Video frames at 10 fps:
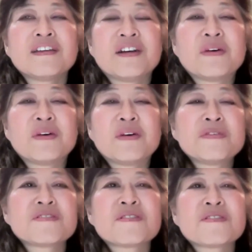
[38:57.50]

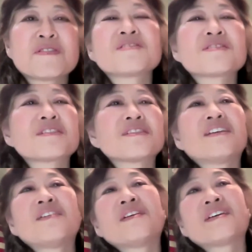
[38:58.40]
these are the things that,
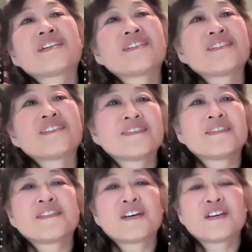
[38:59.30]
like,
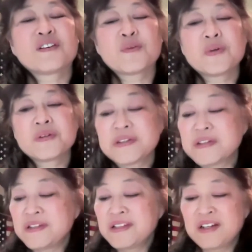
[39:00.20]

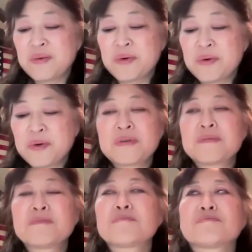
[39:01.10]
really,
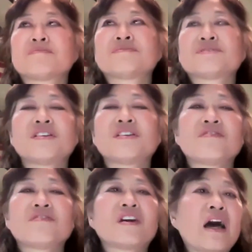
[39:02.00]
we're trying to
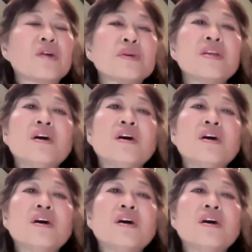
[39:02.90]
figure out, how do